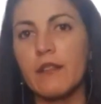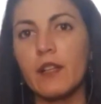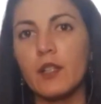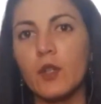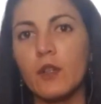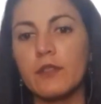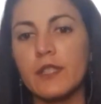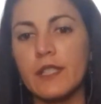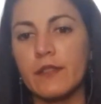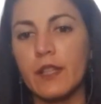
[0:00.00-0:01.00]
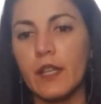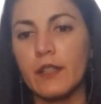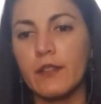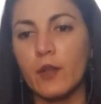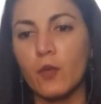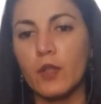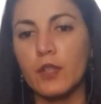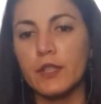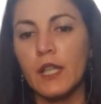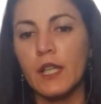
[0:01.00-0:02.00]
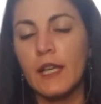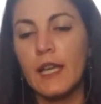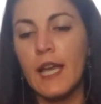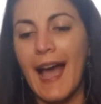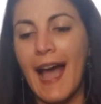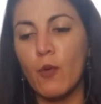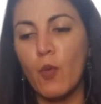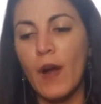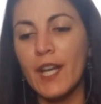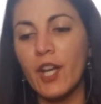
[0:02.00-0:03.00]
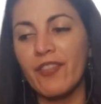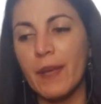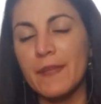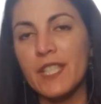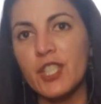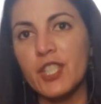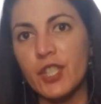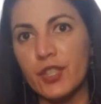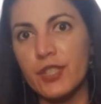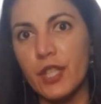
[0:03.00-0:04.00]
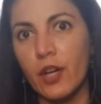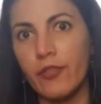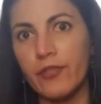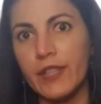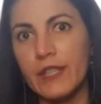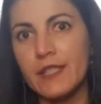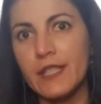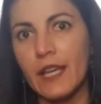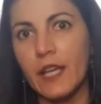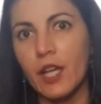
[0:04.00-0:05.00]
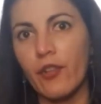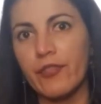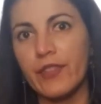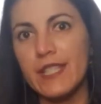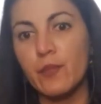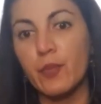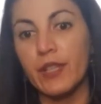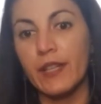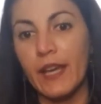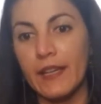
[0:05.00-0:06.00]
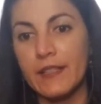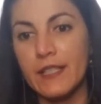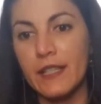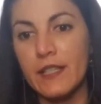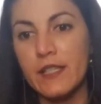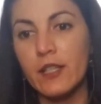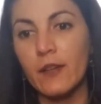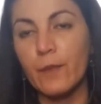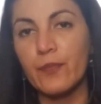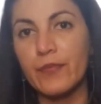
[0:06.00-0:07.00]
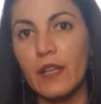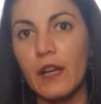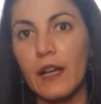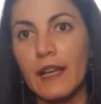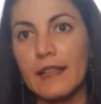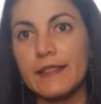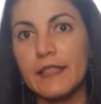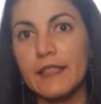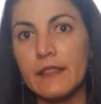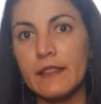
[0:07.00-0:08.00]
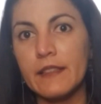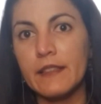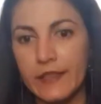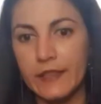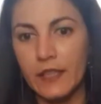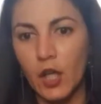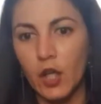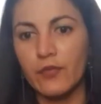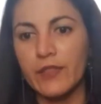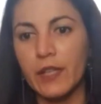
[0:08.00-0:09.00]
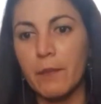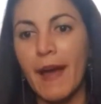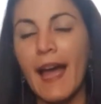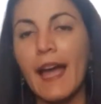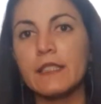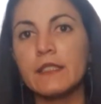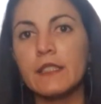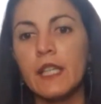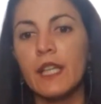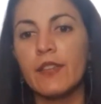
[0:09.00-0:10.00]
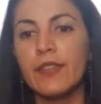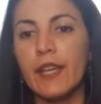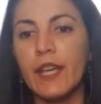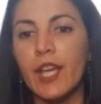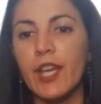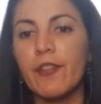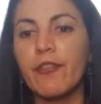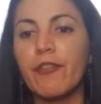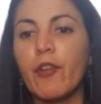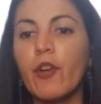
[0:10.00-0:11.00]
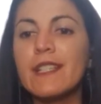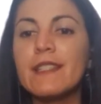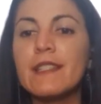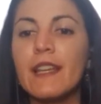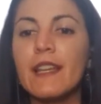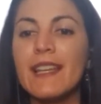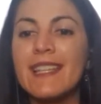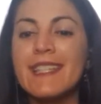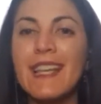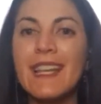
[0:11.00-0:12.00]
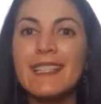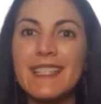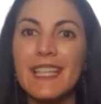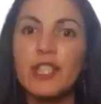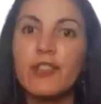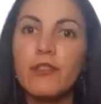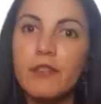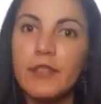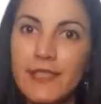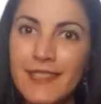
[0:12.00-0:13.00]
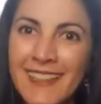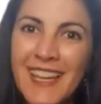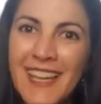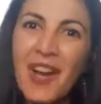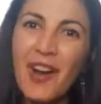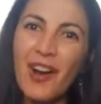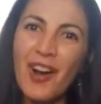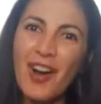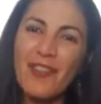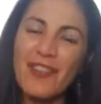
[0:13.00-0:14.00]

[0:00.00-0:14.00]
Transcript: countries in the world. One of the missions of these brigades is directly undermine the foreign state security of